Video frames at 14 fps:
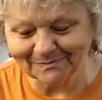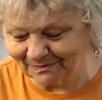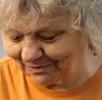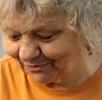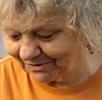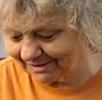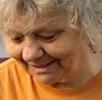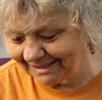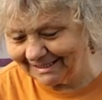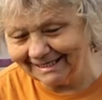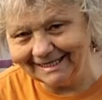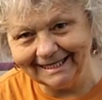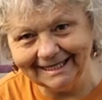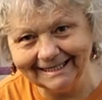because they
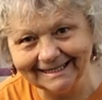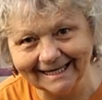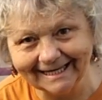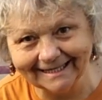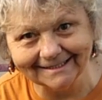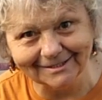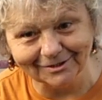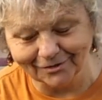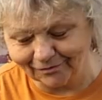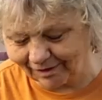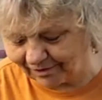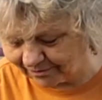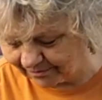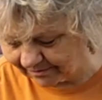need that to
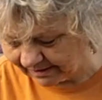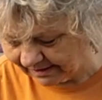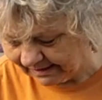grow.